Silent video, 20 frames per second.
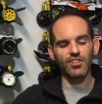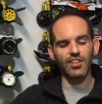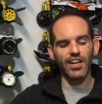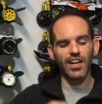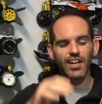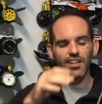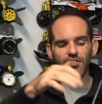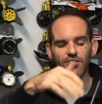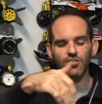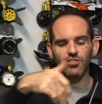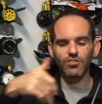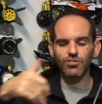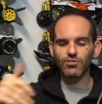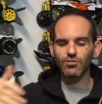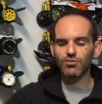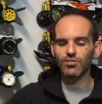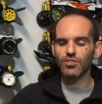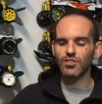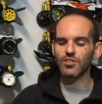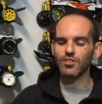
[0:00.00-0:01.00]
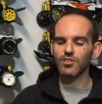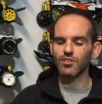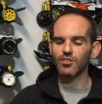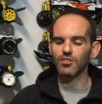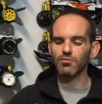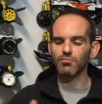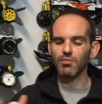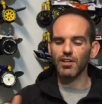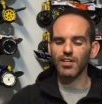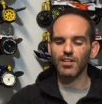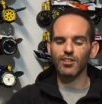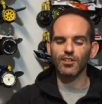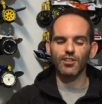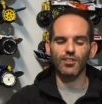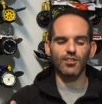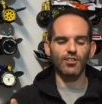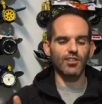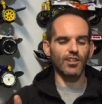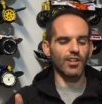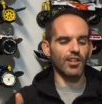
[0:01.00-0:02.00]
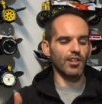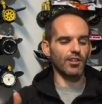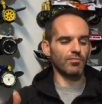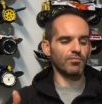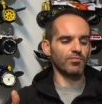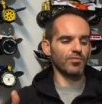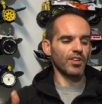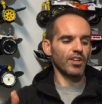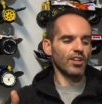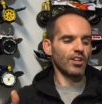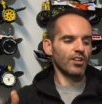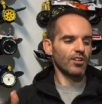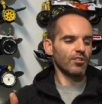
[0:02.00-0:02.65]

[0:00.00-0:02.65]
I had to do just to make it, um,